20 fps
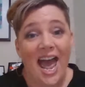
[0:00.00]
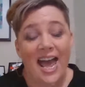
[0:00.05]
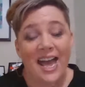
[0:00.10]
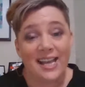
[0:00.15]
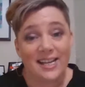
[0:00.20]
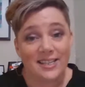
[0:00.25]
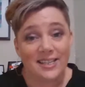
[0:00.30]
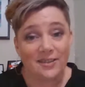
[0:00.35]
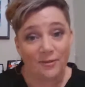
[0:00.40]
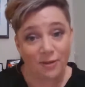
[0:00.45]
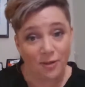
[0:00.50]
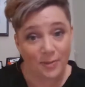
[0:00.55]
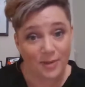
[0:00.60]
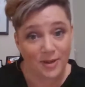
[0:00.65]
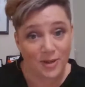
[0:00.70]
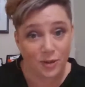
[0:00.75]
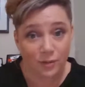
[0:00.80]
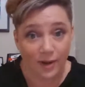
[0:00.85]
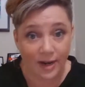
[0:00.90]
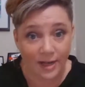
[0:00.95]
And
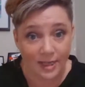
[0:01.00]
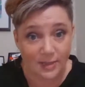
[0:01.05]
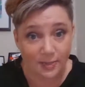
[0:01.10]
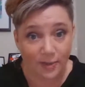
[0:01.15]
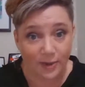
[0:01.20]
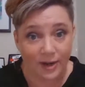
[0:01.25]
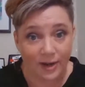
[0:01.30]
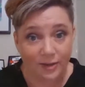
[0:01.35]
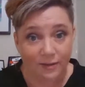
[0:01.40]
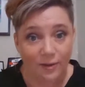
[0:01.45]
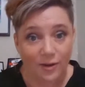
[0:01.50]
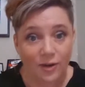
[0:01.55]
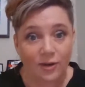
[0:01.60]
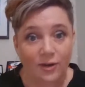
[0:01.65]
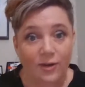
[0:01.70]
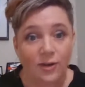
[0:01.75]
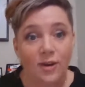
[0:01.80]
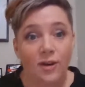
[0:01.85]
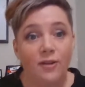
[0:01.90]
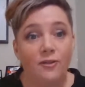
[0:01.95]
from a trust point of
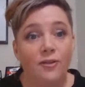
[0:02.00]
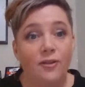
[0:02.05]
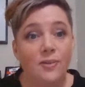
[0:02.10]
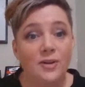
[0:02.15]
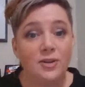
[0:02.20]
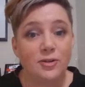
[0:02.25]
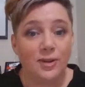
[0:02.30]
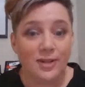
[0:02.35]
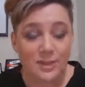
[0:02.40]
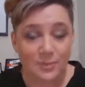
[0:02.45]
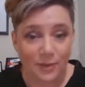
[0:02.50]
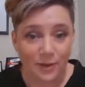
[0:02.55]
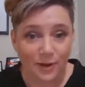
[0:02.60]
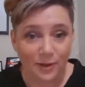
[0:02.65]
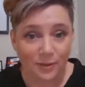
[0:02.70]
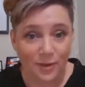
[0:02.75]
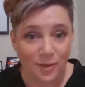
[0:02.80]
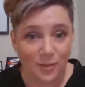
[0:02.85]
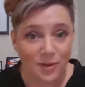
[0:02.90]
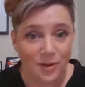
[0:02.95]
view,
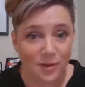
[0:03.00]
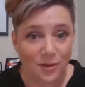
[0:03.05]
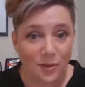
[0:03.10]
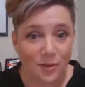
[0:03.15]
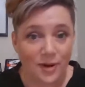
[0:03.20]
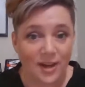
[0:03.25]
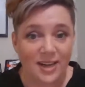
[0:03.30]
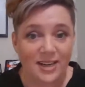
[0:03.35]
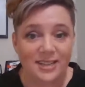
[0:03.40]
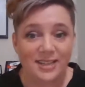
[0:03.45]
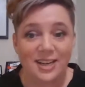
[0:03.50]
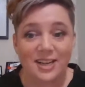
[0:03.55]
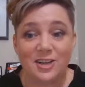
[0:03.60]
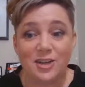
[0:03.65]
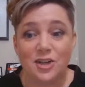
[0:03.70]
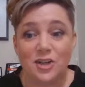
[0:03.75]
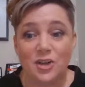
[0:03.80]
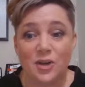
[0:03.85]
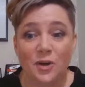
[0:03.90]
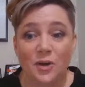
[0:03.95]
with your audience,
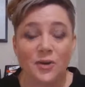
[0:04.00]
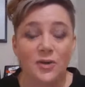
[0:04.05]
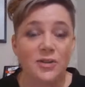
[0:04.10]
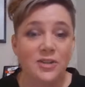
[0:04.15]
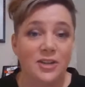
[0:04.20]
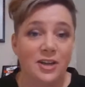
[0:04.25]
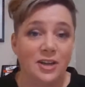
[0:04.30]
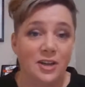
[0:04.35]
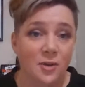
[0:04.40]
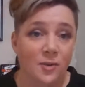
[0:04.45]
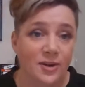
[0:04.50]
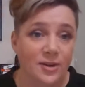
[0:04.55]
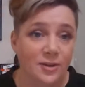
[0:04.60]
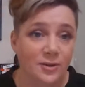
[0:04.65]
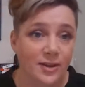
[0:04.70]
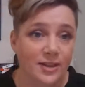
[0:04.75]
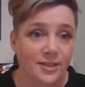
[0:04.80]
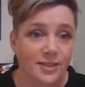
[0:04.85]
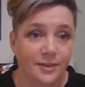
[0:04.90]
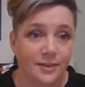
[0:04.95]
it shows that you are
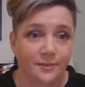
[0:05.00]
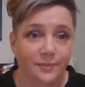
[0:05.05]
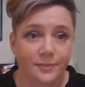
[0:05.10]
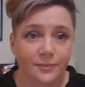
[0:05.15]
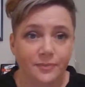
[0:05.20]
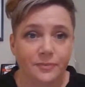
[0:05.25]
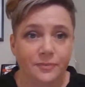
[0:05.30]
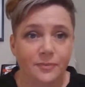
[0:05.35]
trusted.